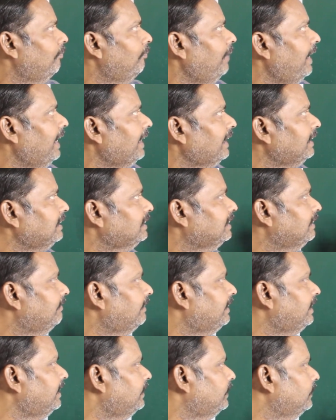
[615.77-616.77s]
matter is
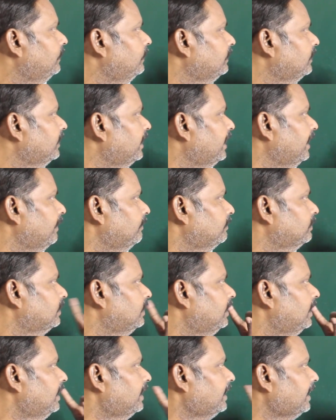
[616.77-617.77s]
divided into three
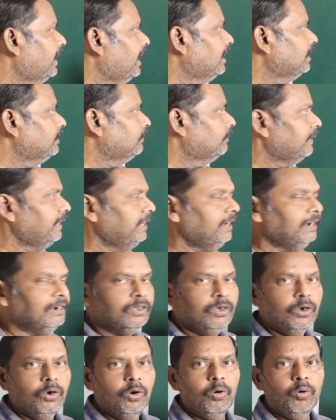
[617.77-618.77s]
types: transparent,